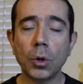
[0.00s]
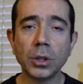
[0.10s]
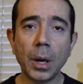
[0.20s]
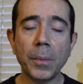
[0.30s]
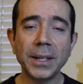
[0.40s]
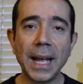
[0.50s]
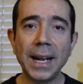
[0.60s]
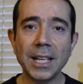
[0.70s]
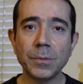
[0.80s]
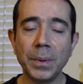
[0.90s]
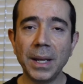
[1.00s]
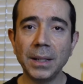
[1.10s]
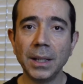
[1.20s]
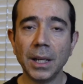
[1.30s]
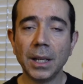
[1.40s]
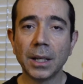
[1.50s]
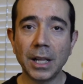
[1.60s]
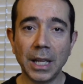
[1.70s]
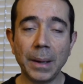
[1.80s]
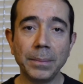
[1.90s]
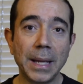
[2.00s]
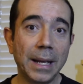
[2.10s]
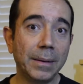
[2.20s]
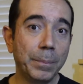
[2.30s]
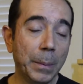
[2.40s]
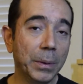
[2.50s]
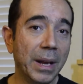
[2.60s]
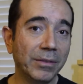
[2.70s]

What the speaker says: number that has been claimed that people have